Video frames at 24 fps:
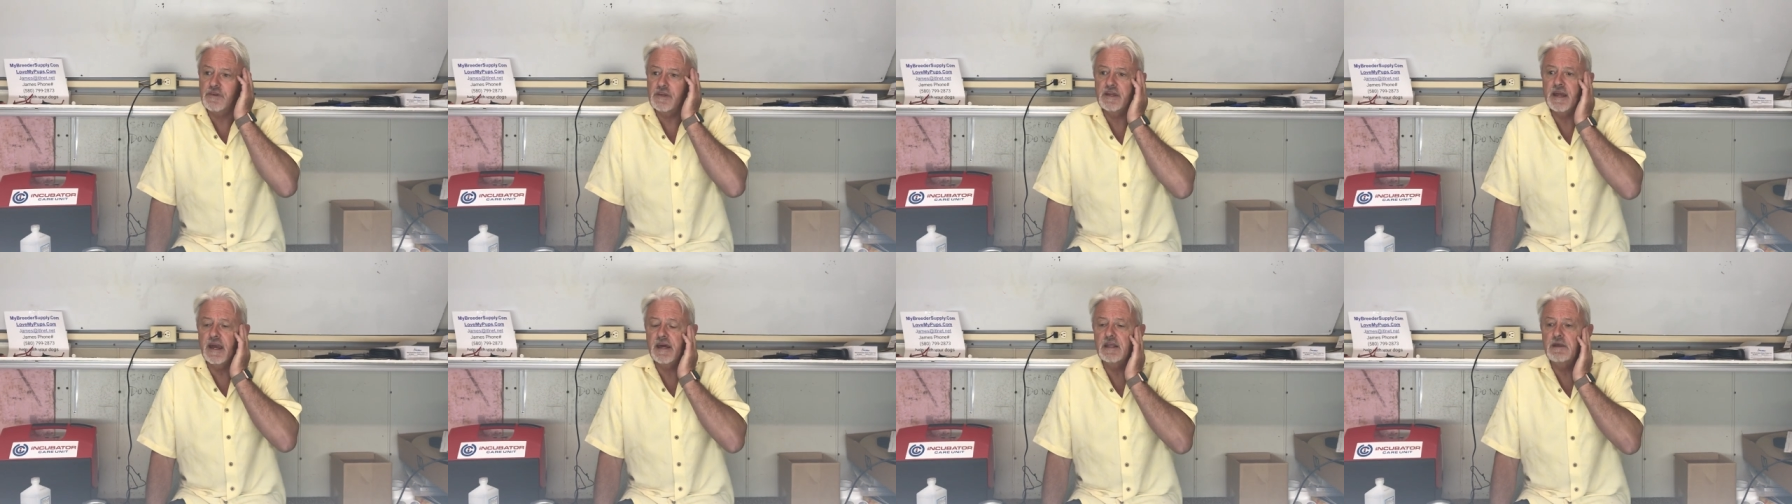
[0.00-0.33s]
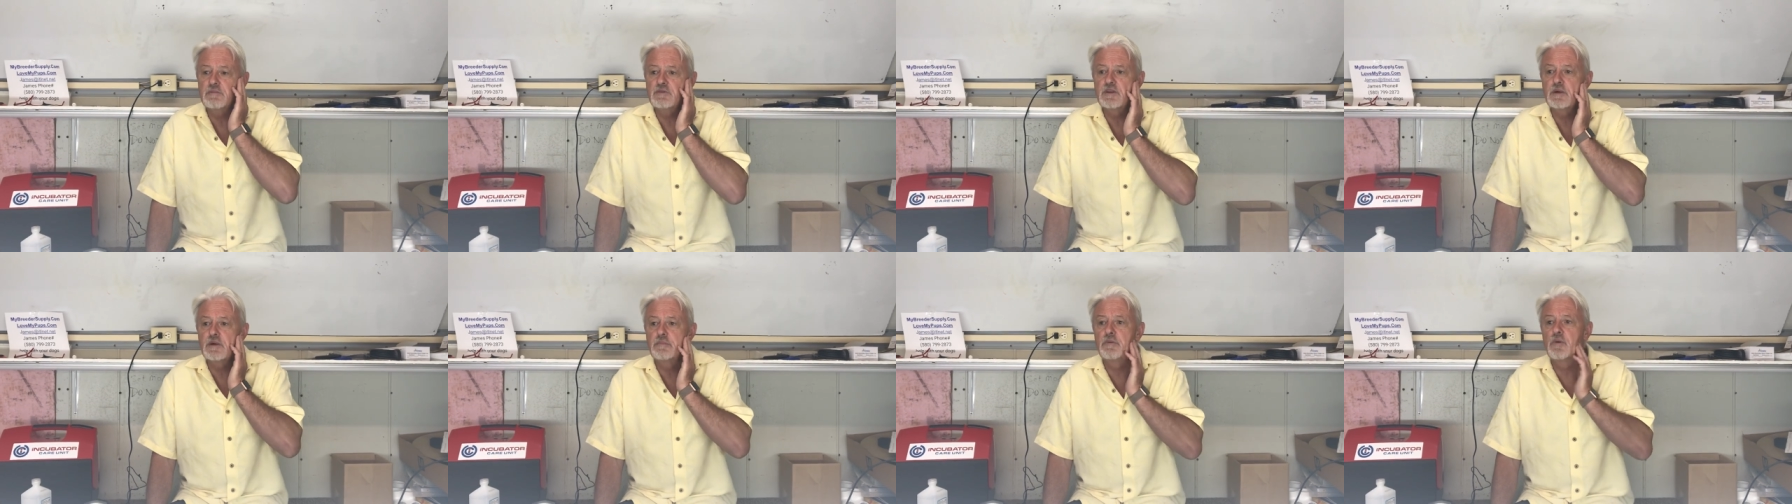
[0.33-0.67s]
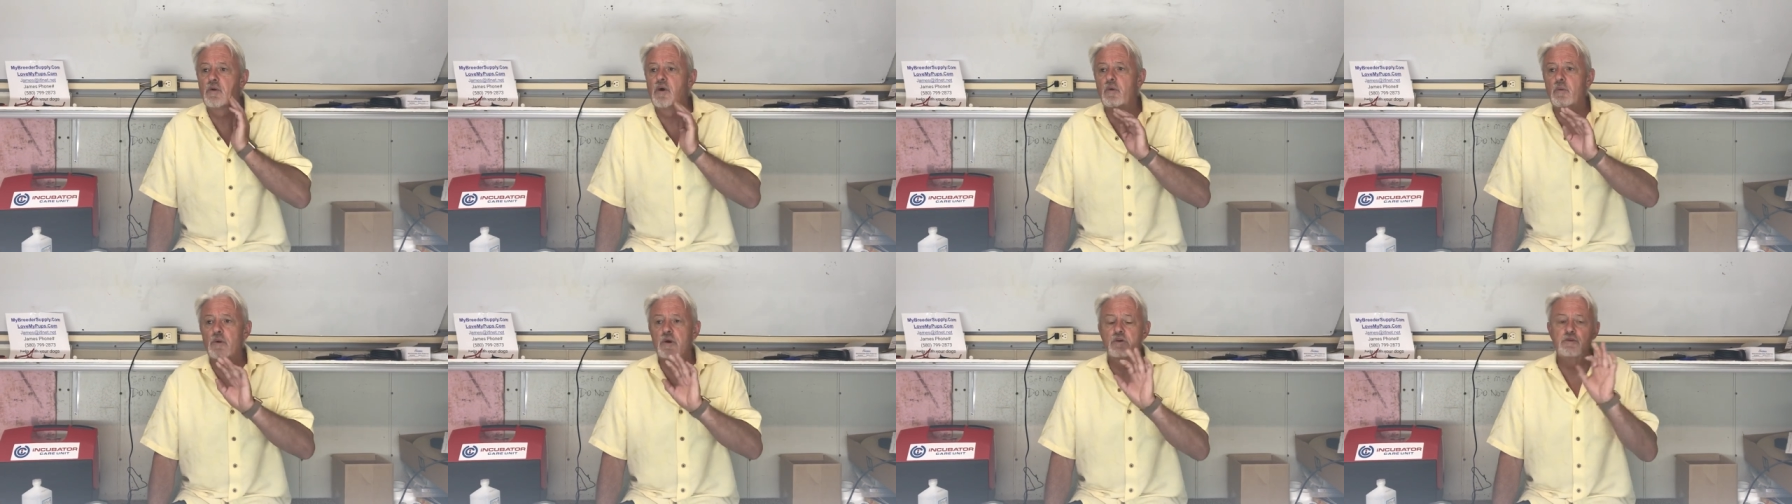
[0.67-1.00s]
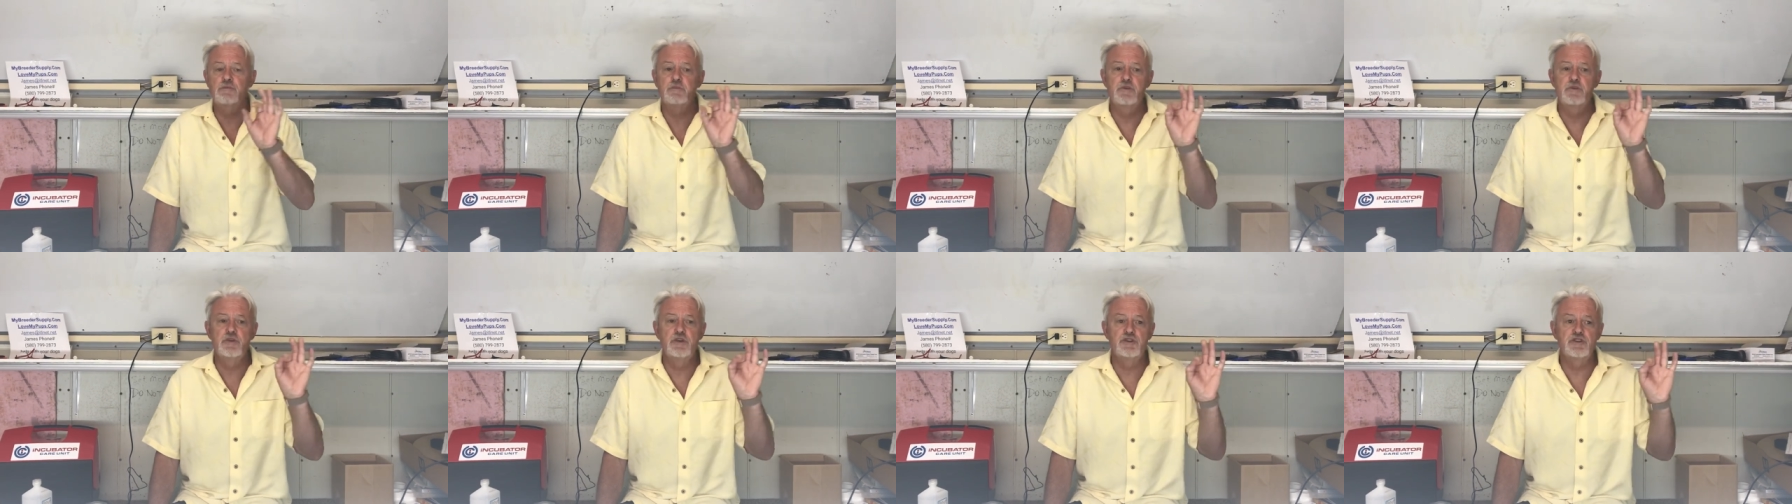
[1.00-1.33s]
to get him to the point where he
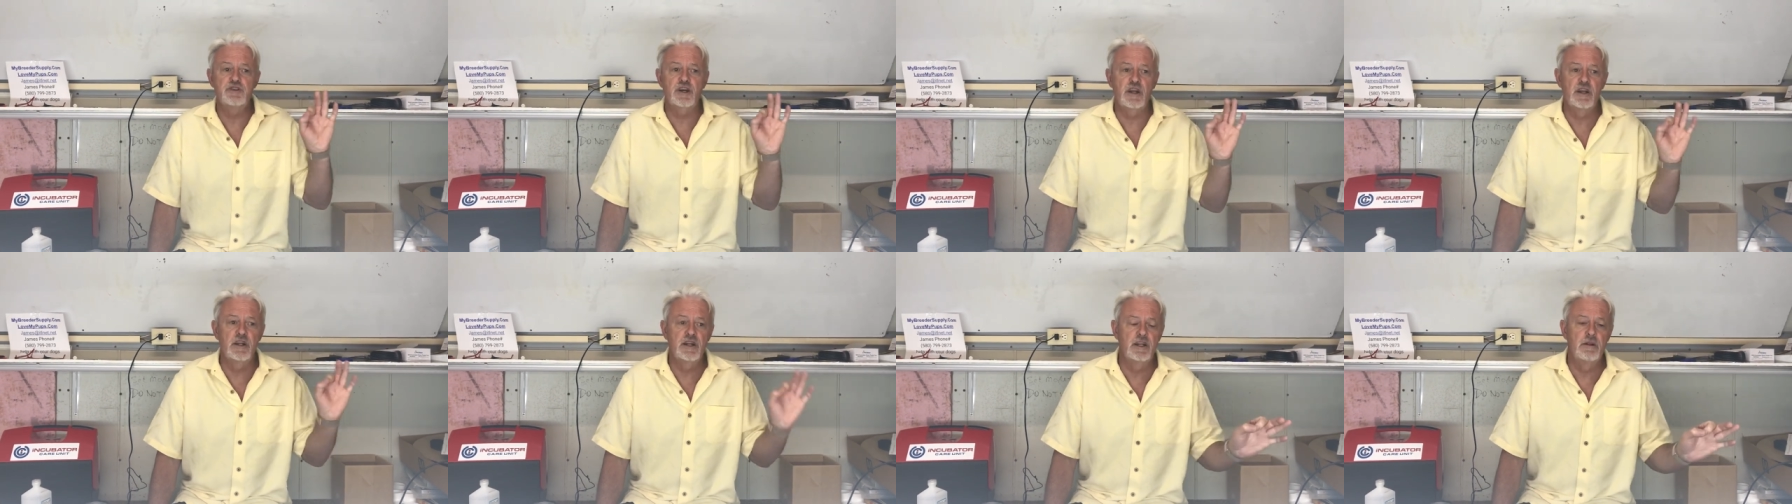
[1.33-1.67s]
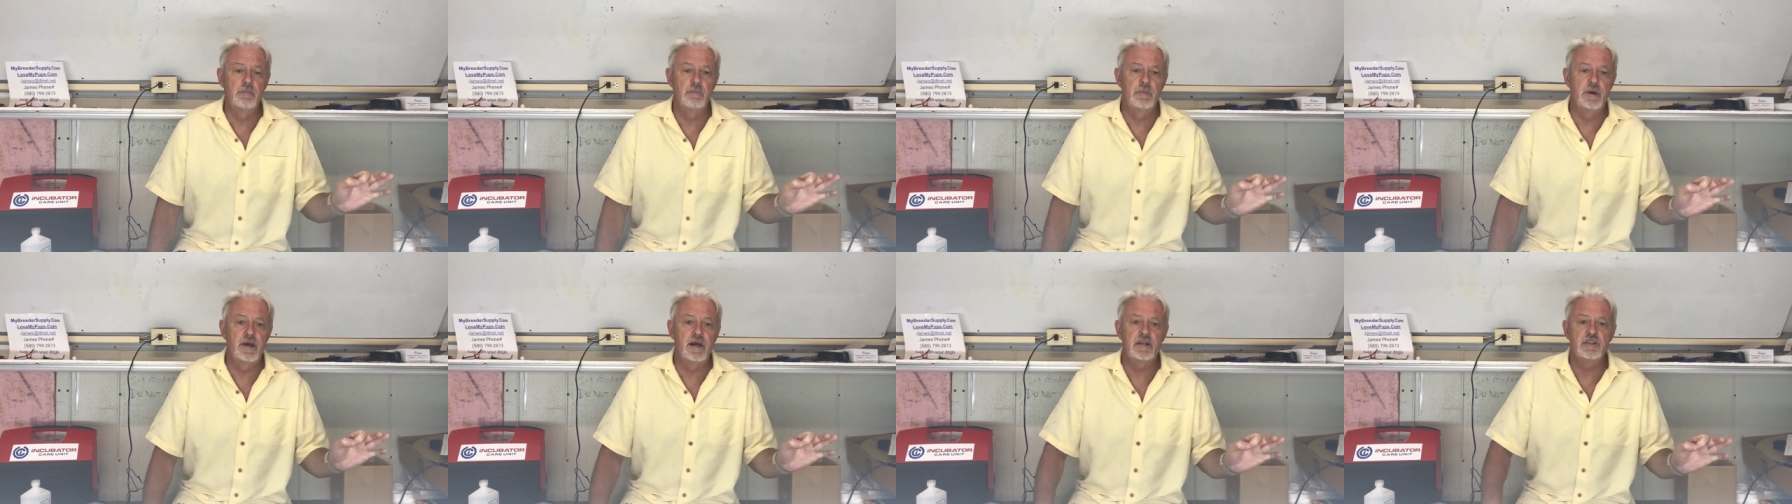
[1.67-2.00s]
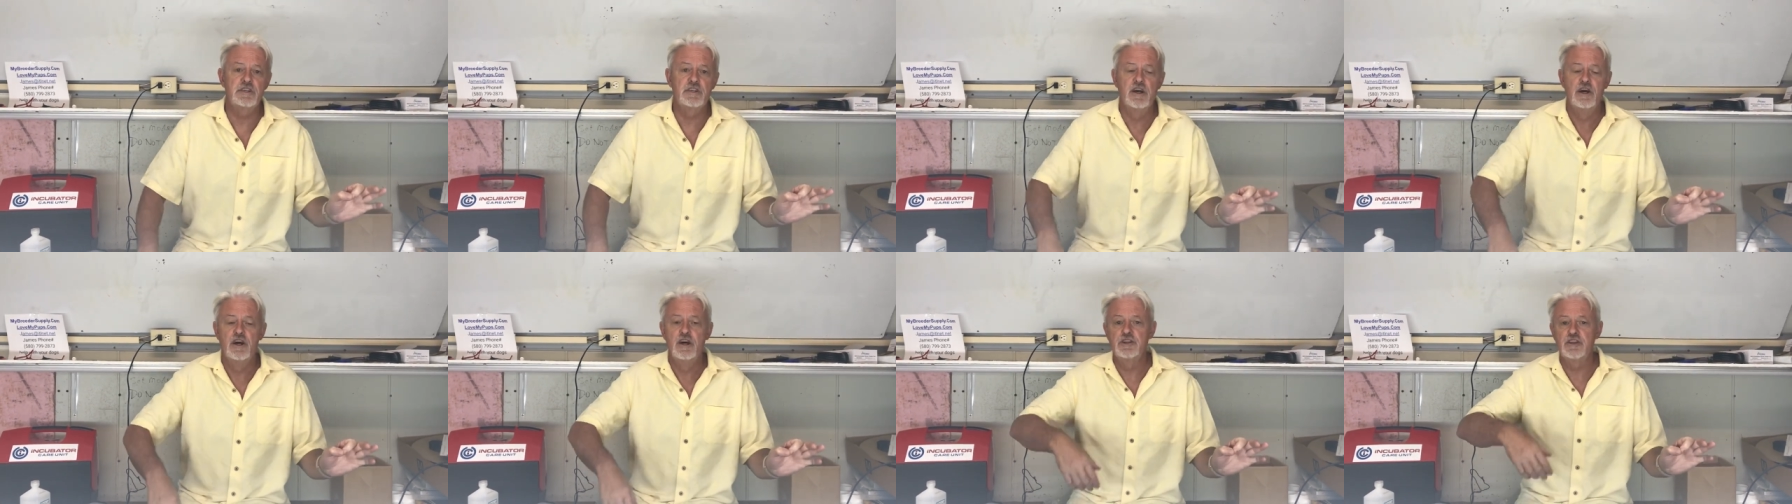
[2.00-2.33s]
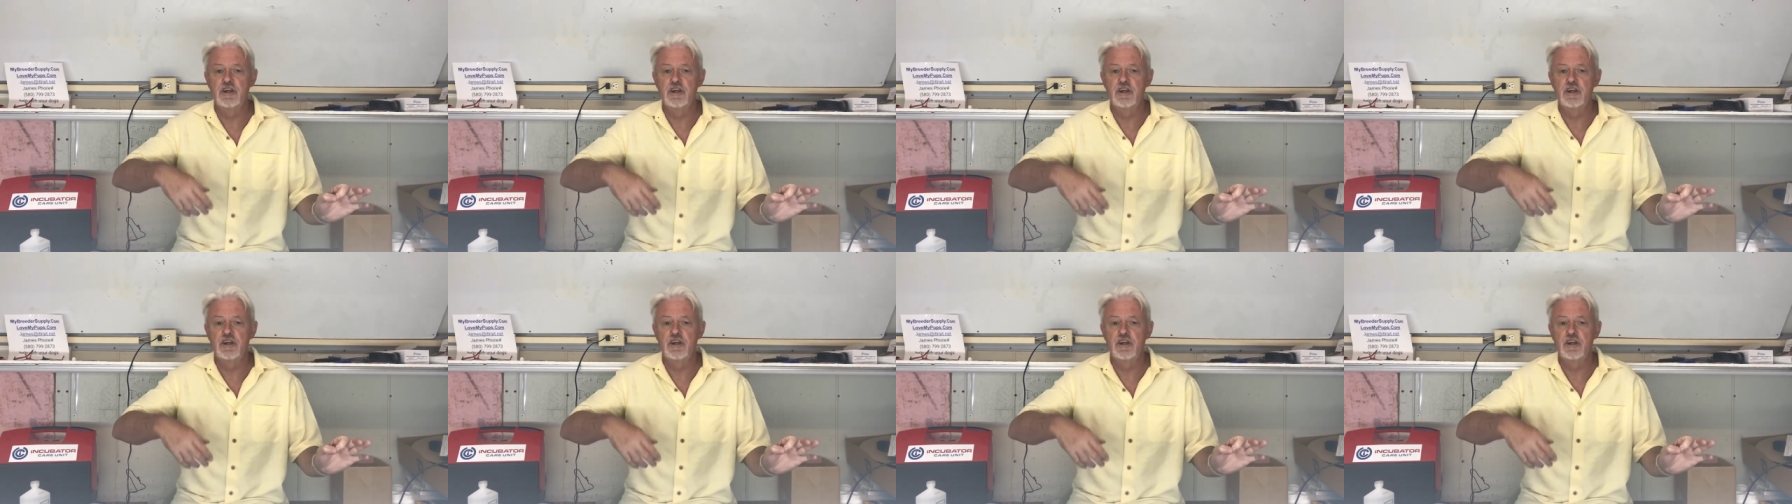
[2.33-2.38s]
was producing a little bit